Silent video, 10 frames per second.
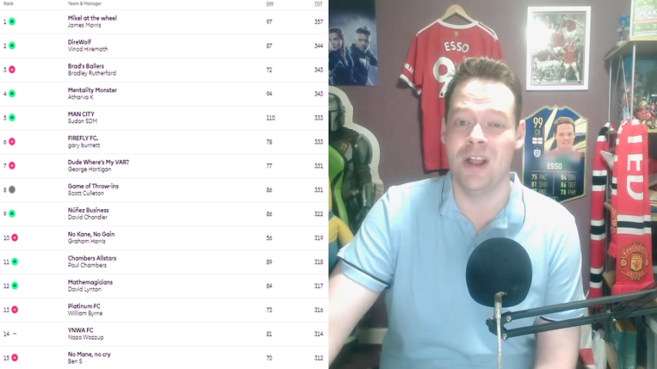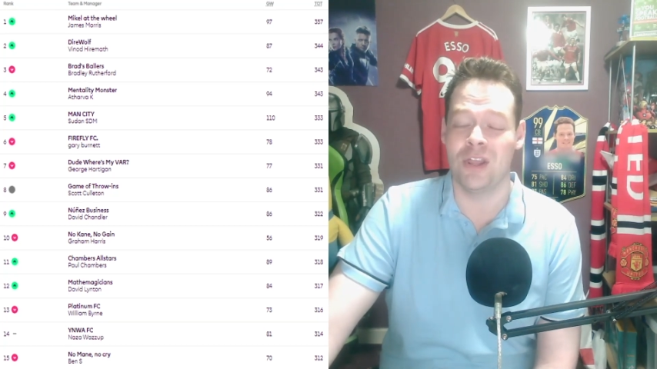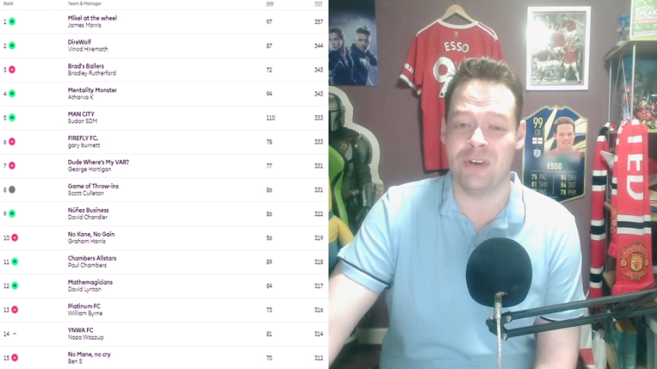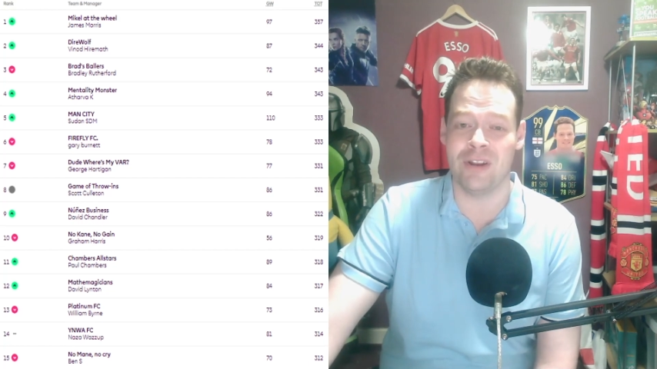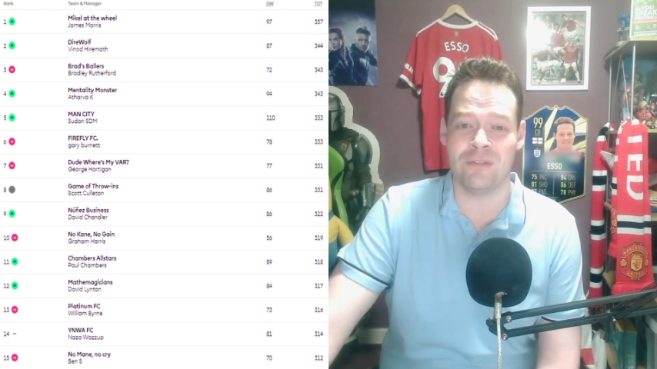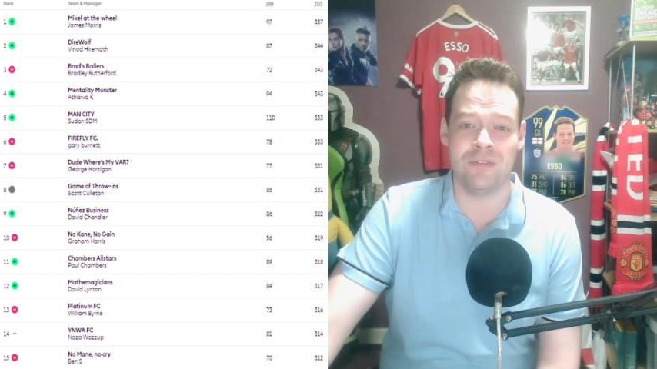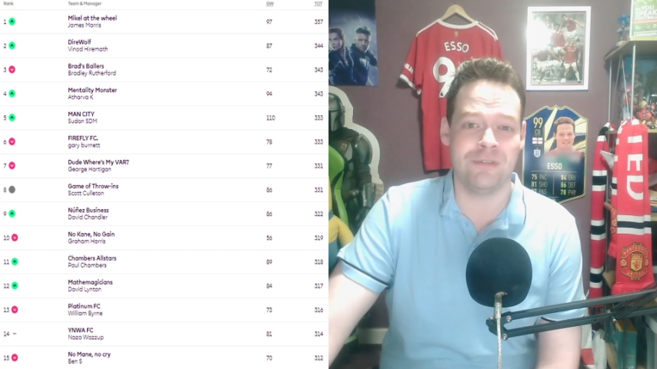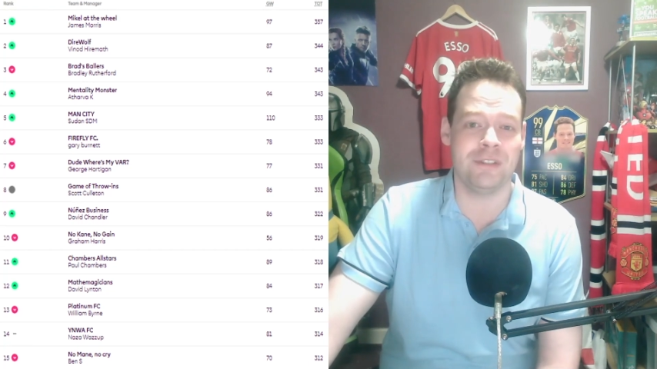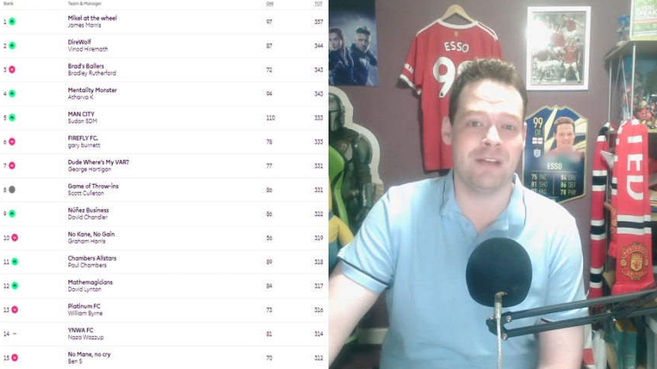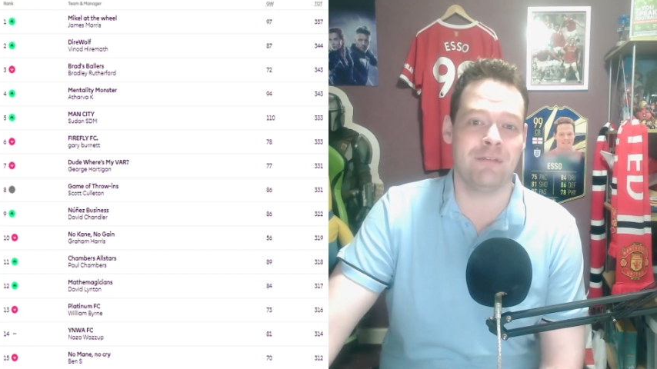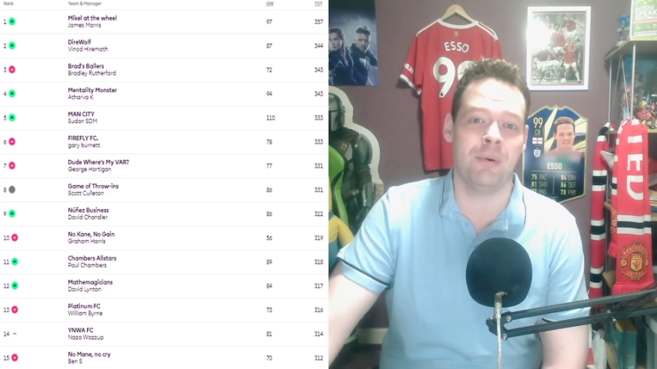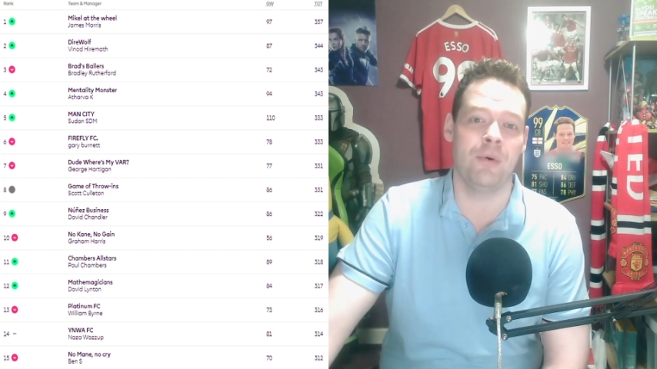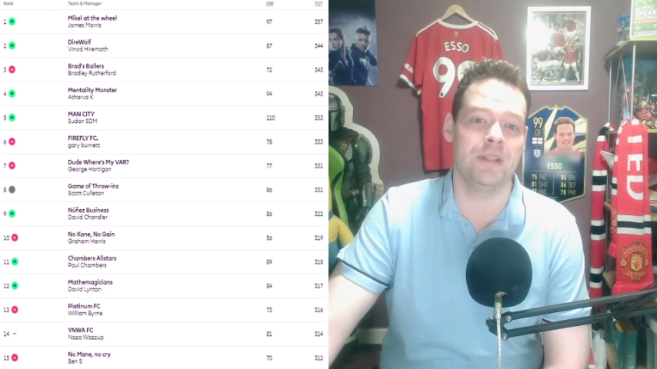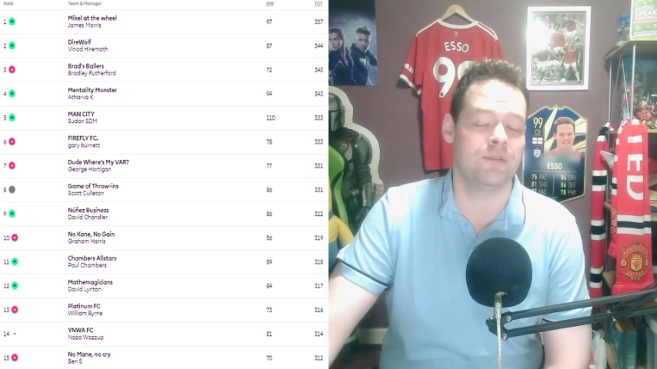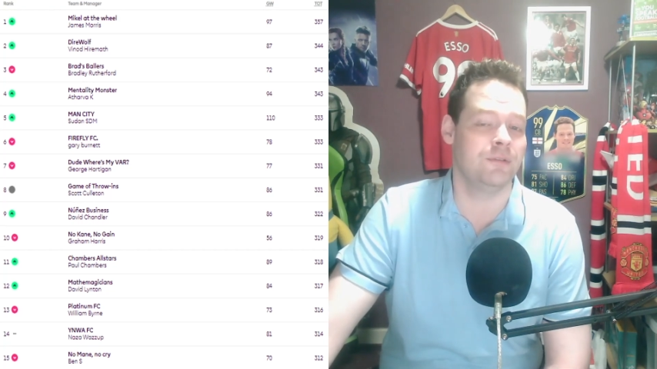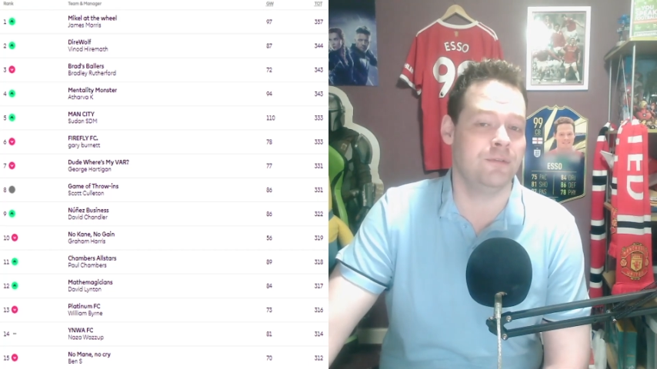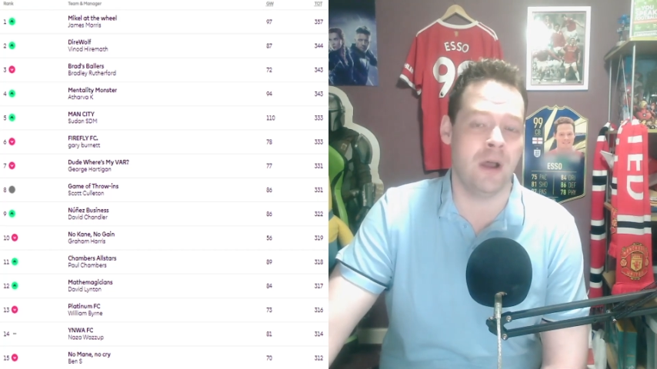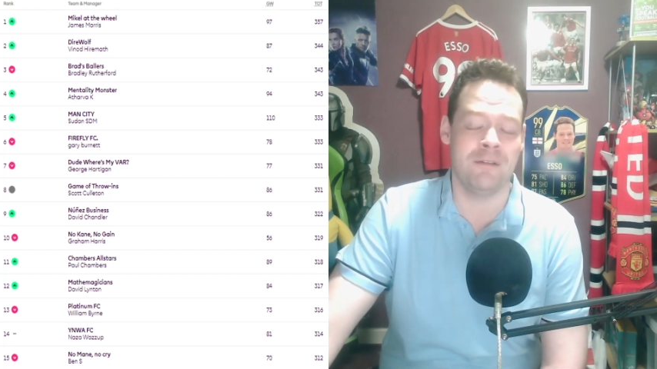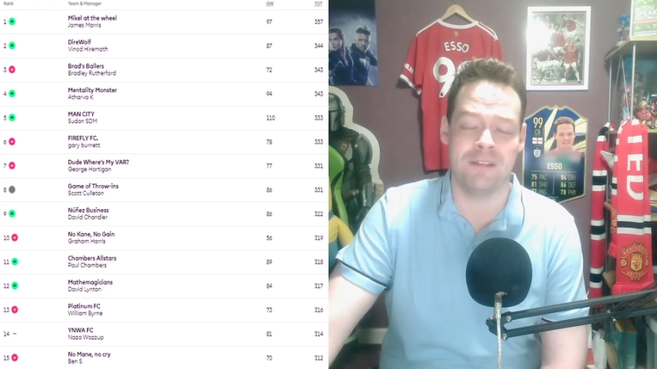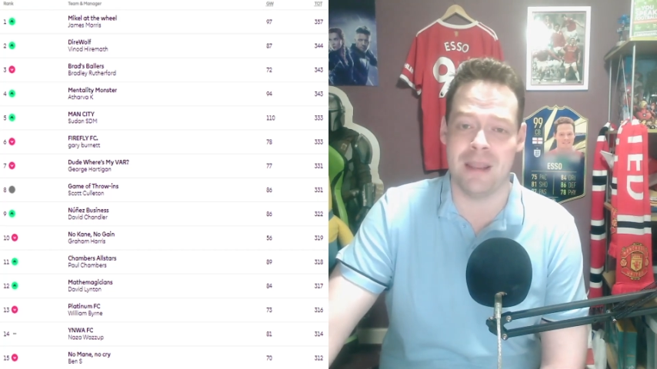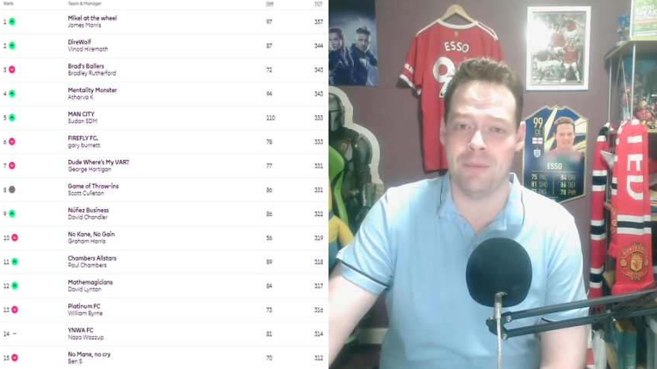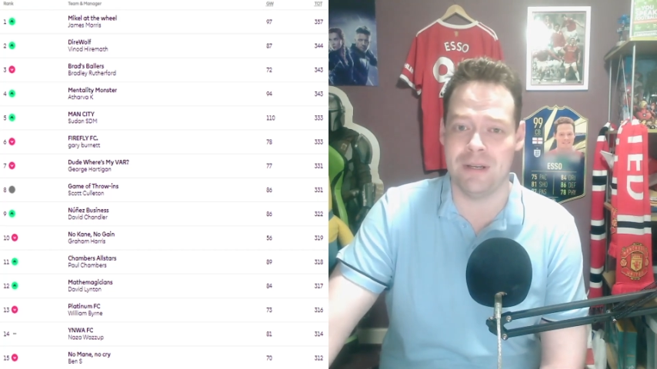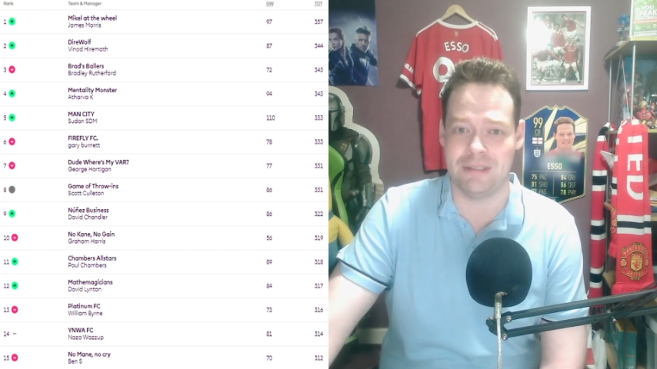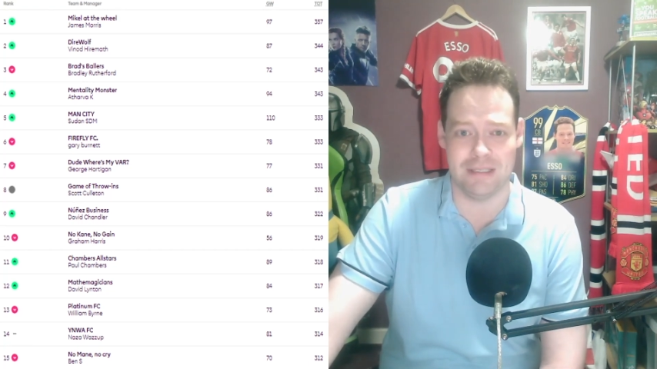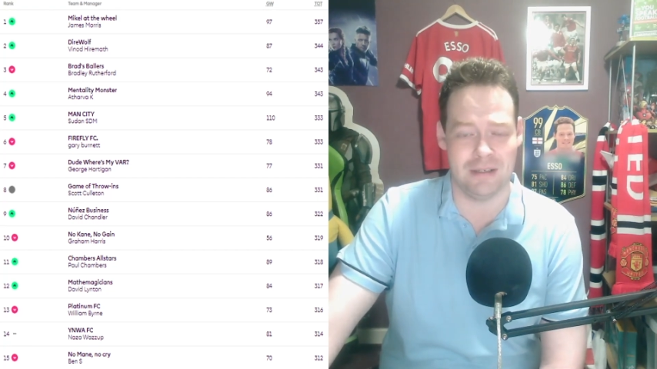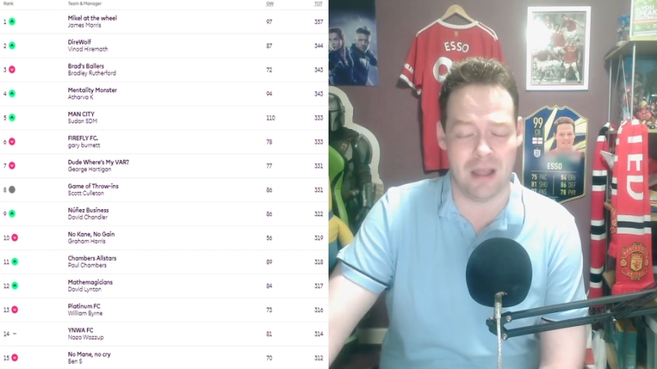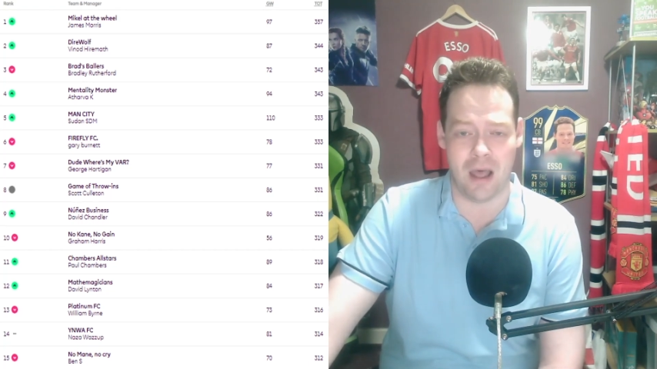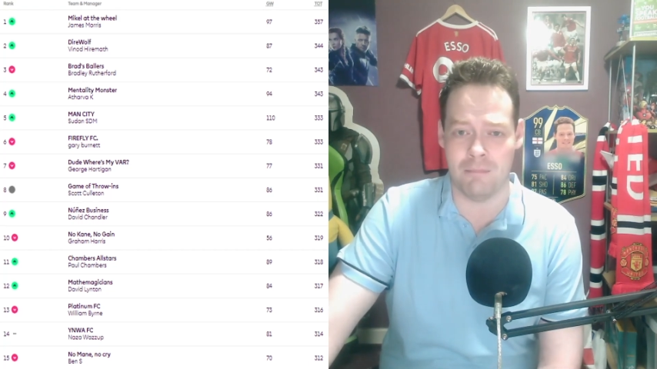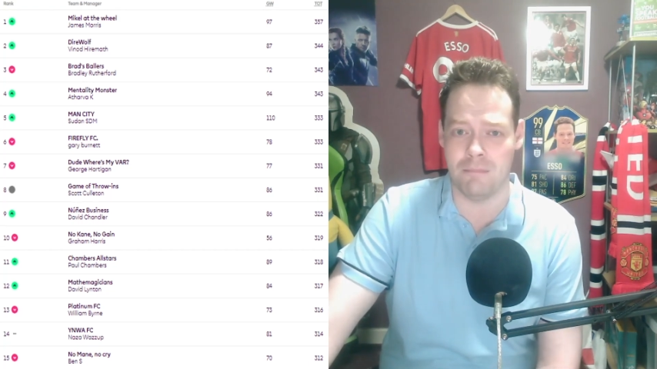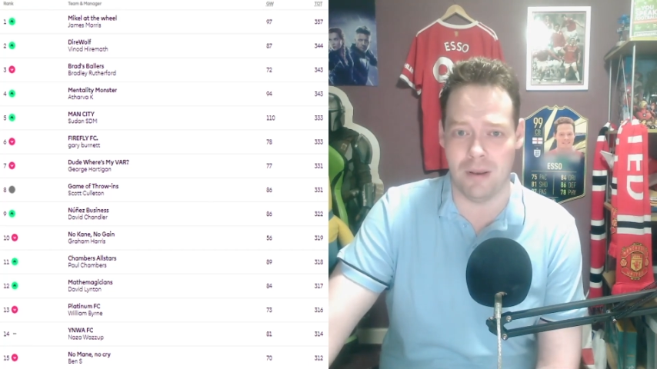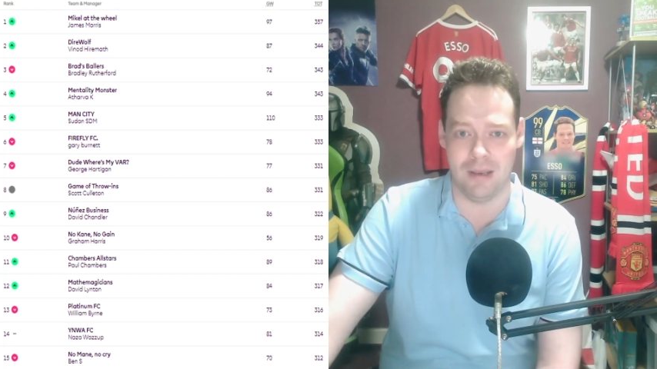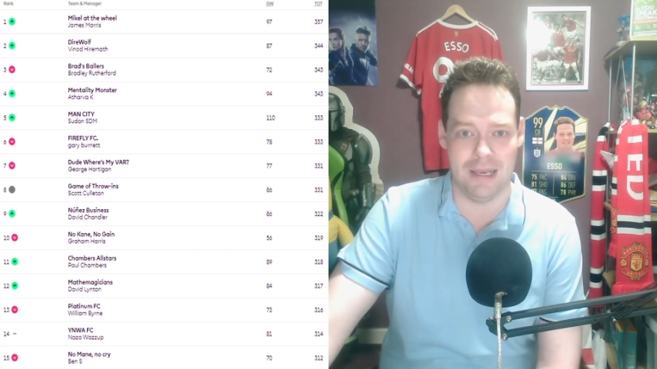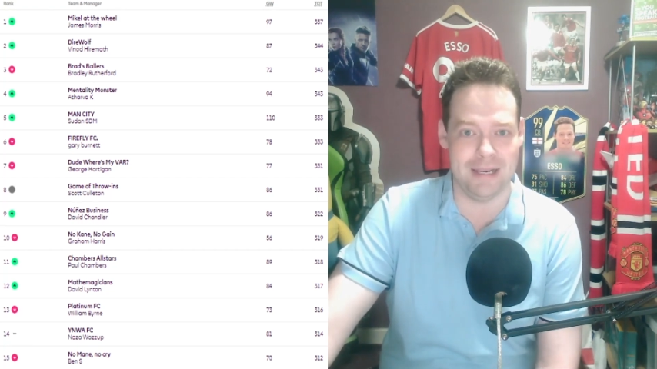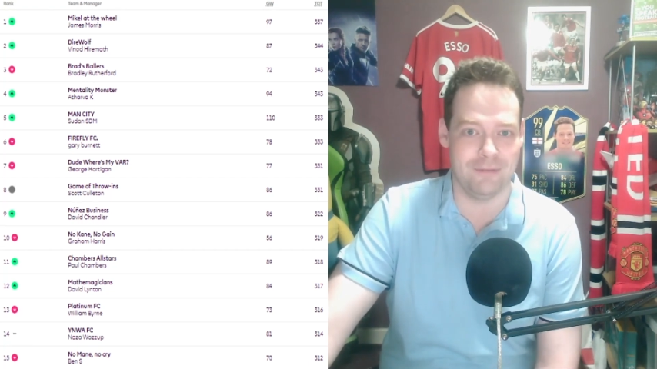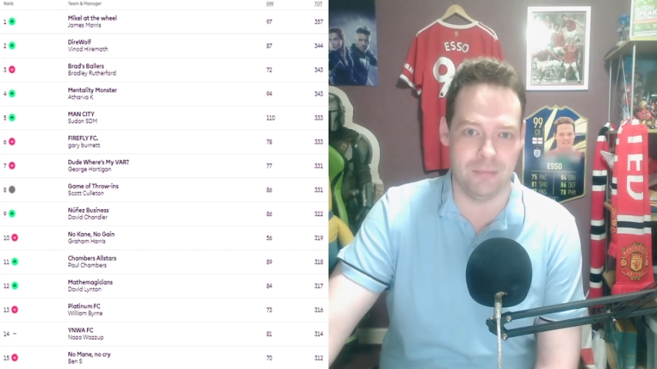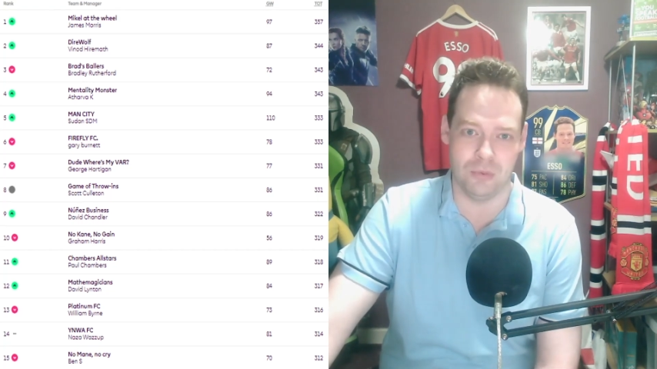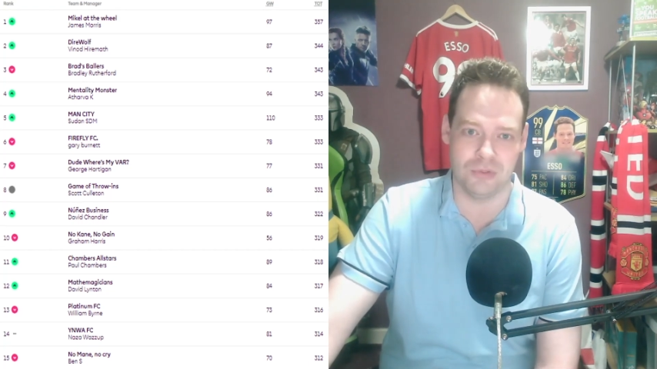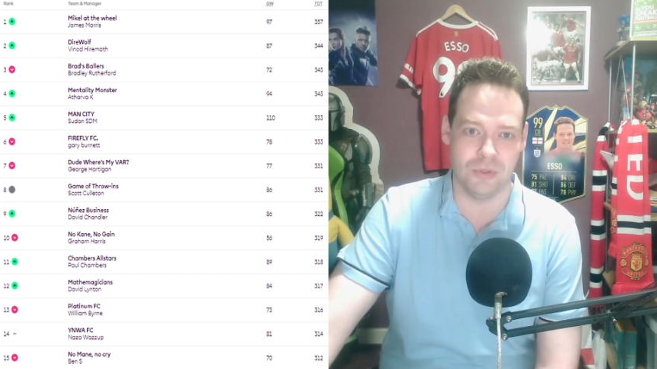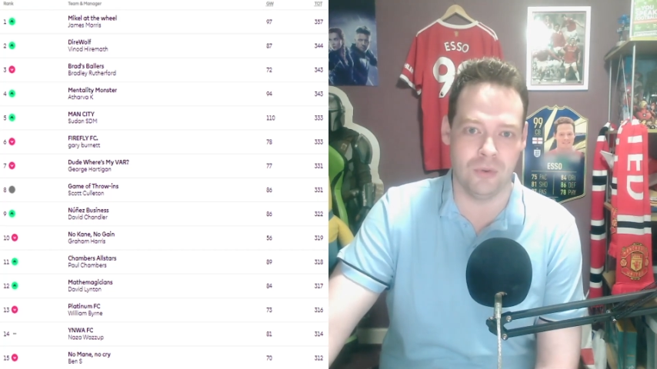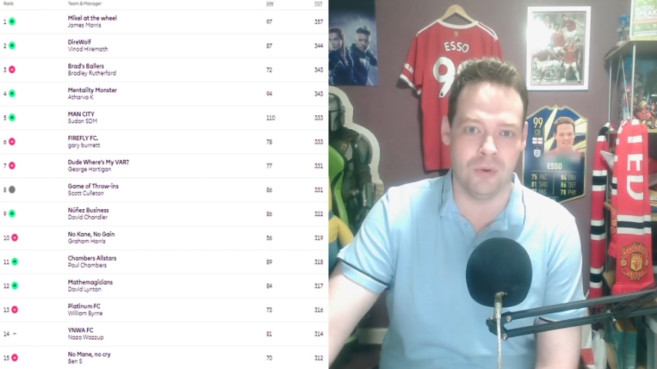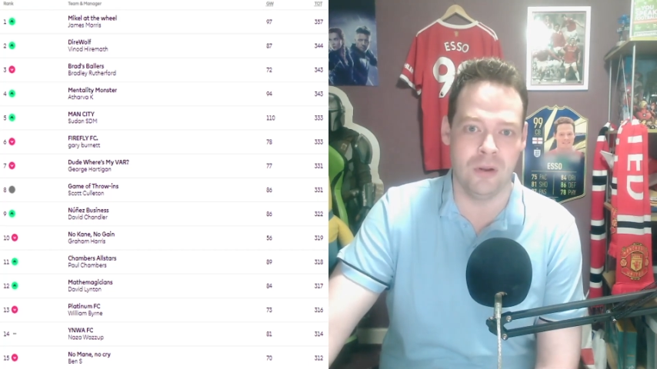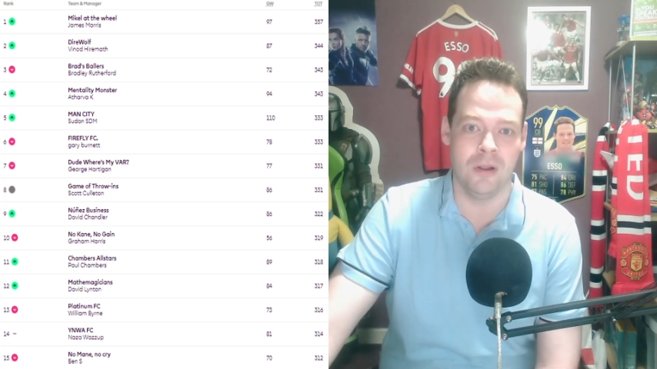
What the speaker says: 357 points from 5 game weeks is an unbelievable score,